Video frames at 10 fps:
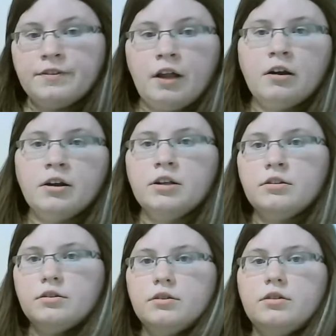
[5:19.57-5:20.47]
I started
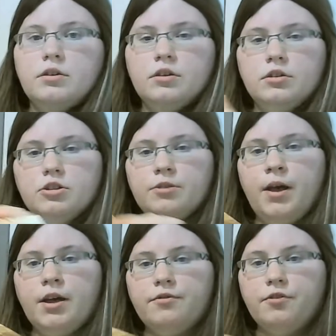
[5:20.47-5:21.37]
to
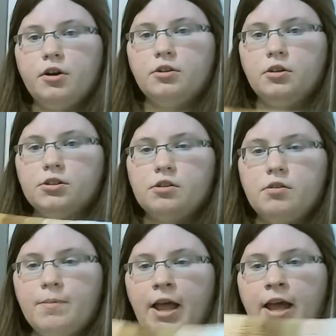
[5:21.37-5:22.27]
make for it also
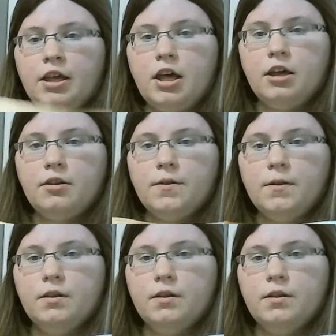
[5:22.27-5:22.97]
a blankie.